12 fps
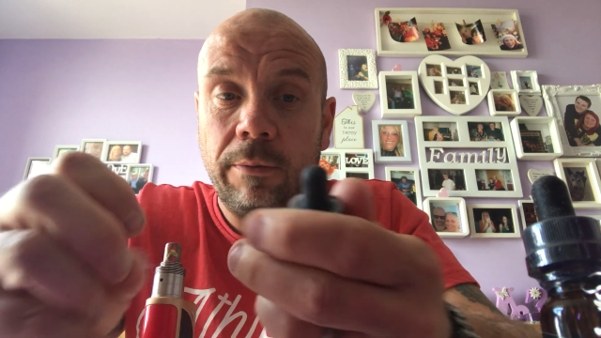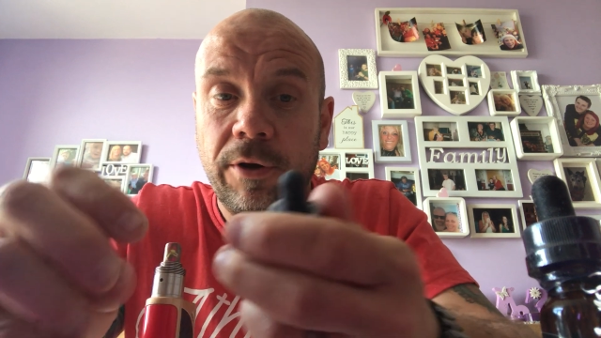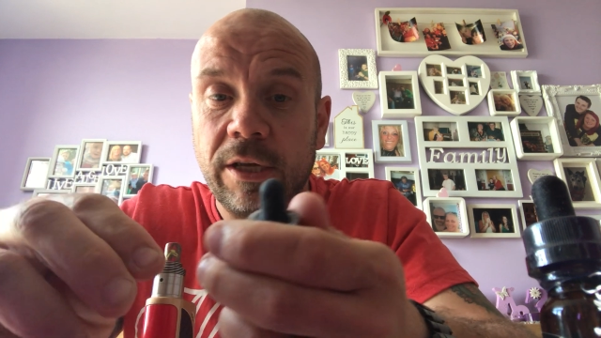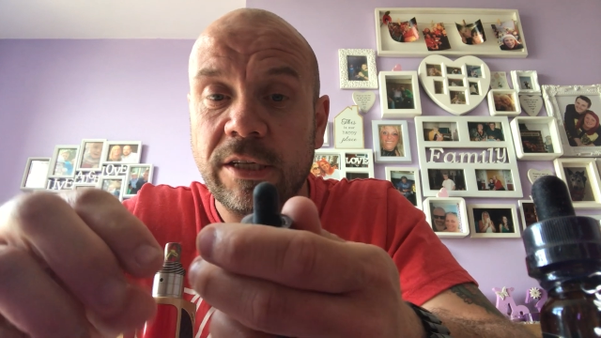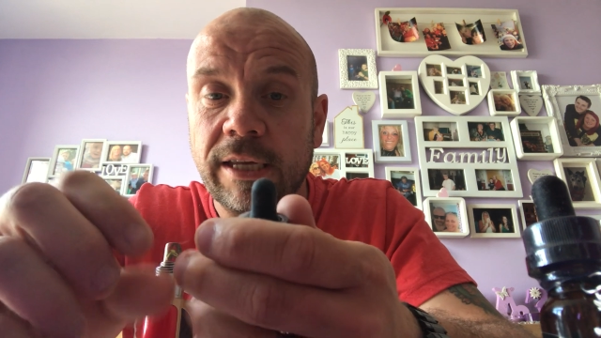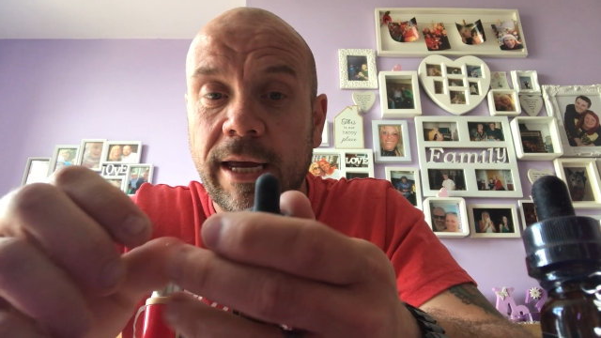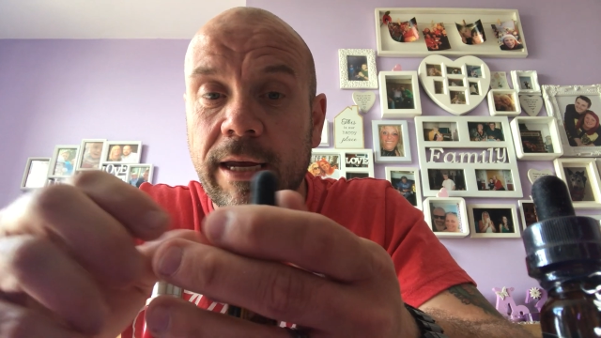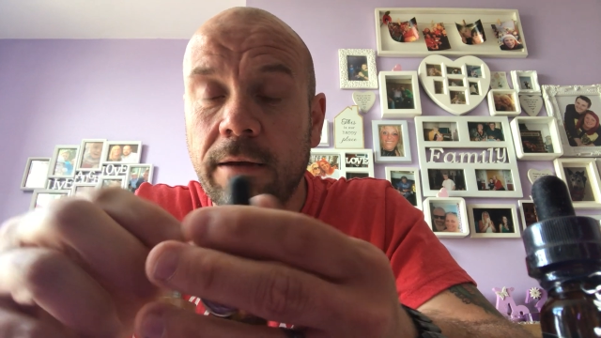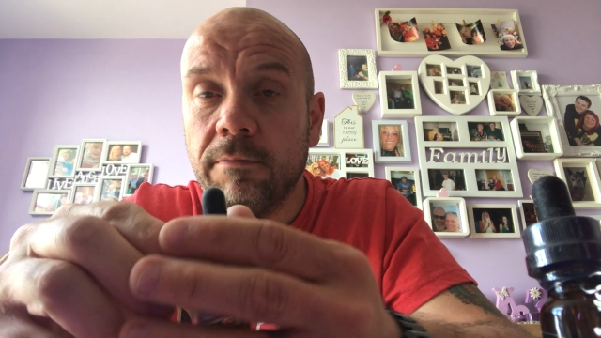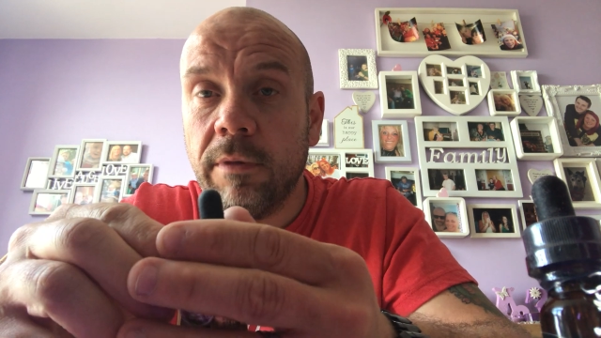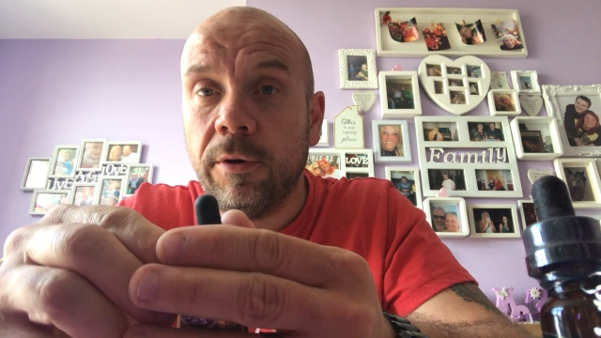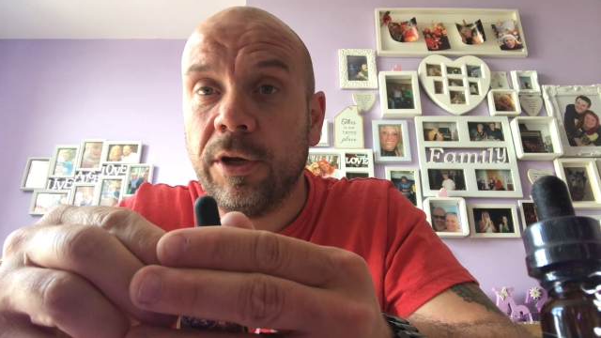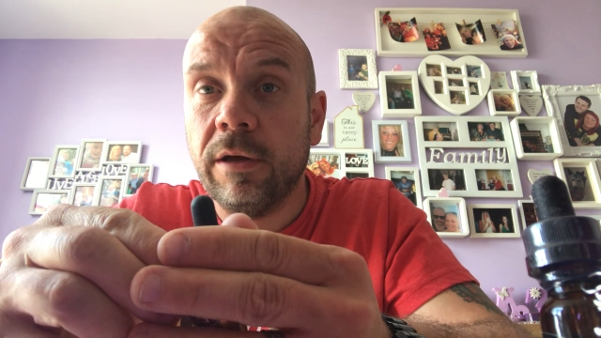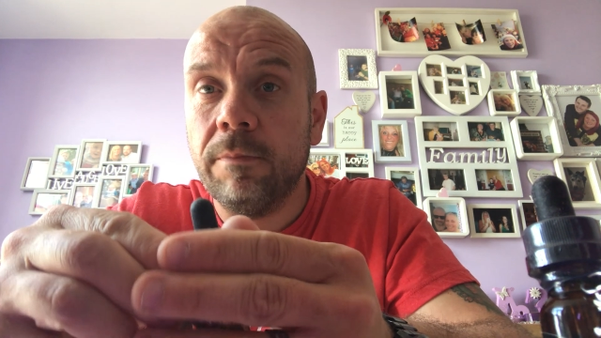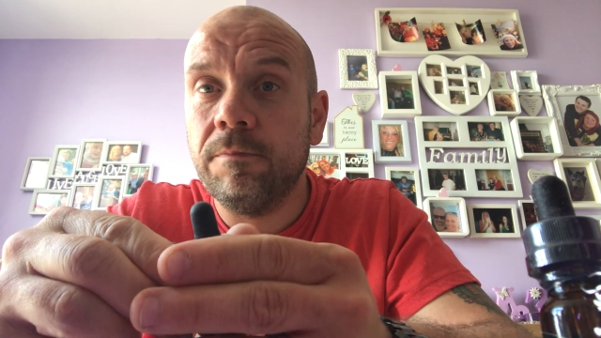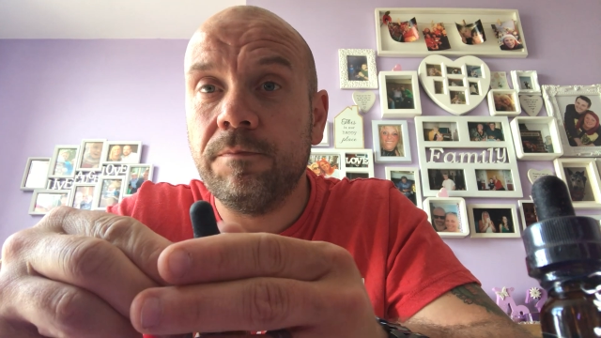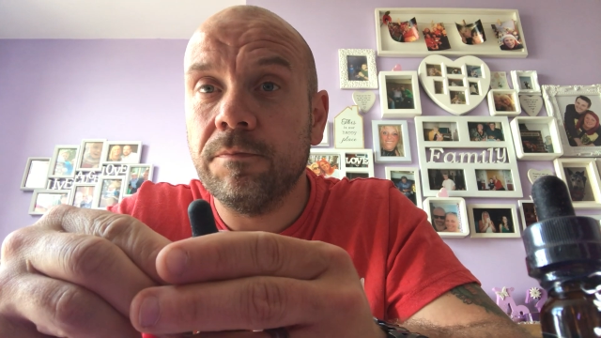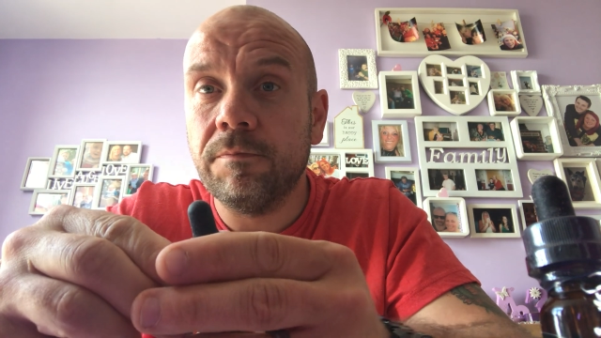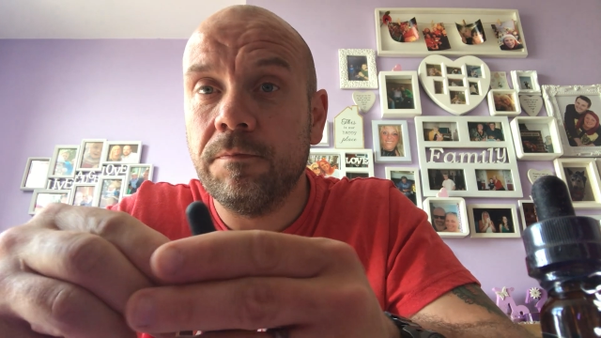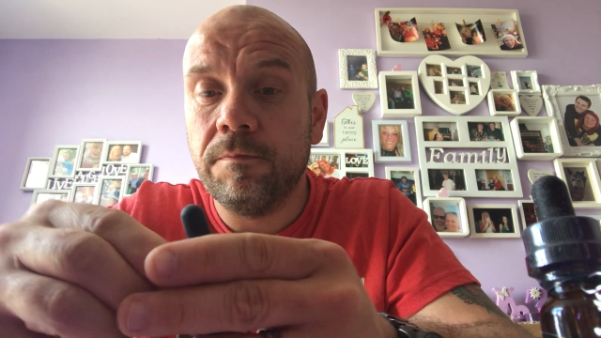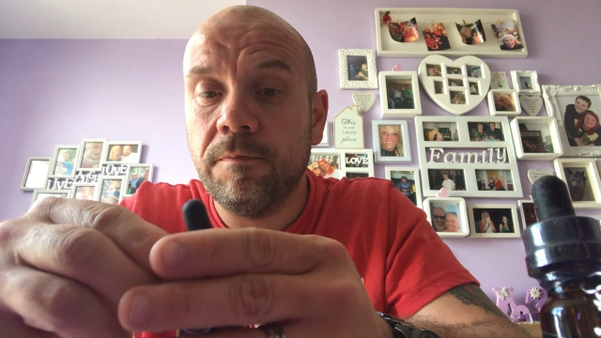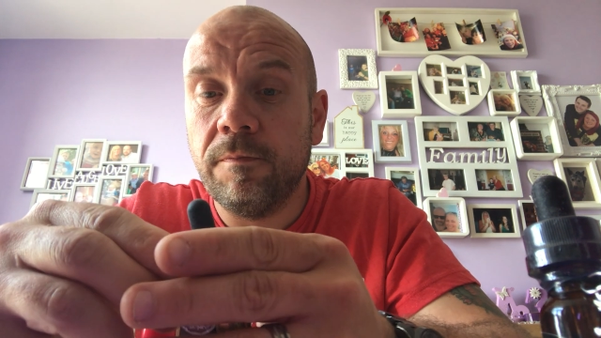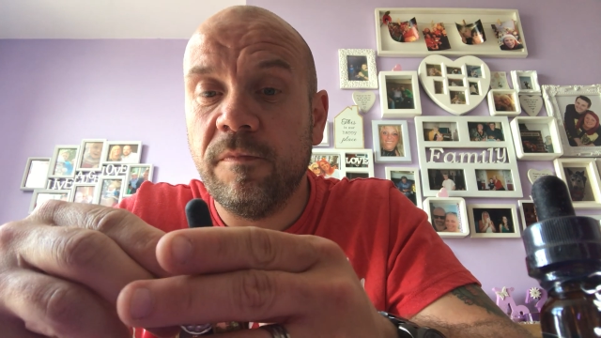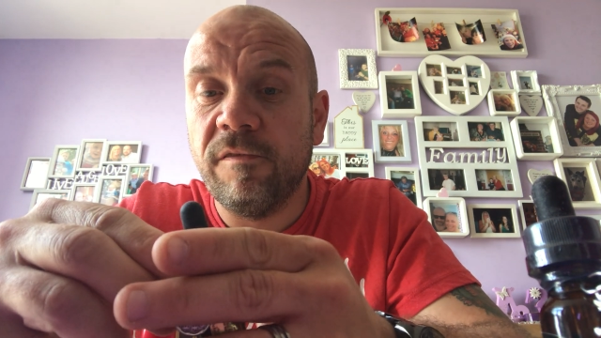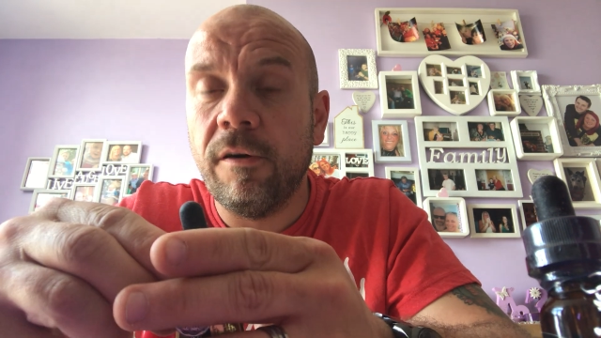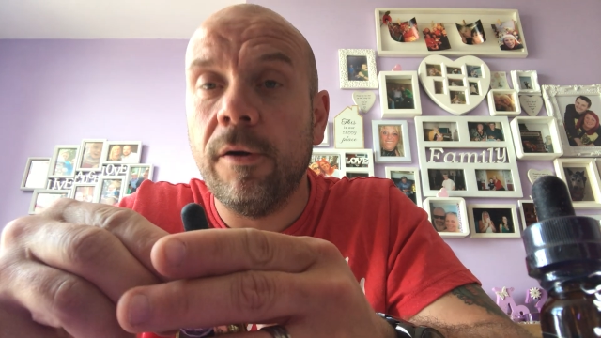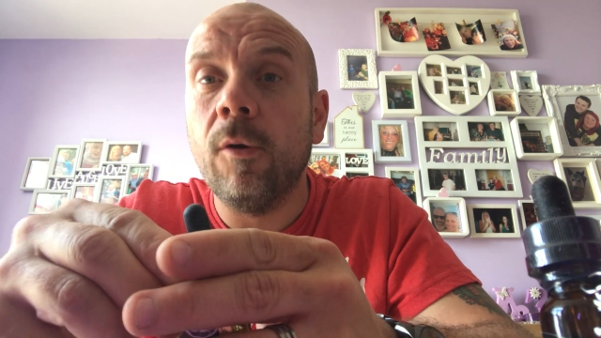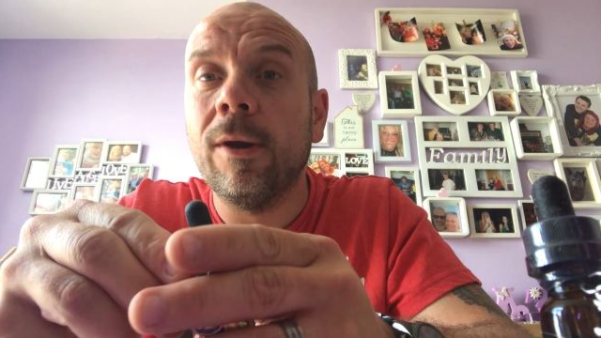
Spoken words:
going to throw it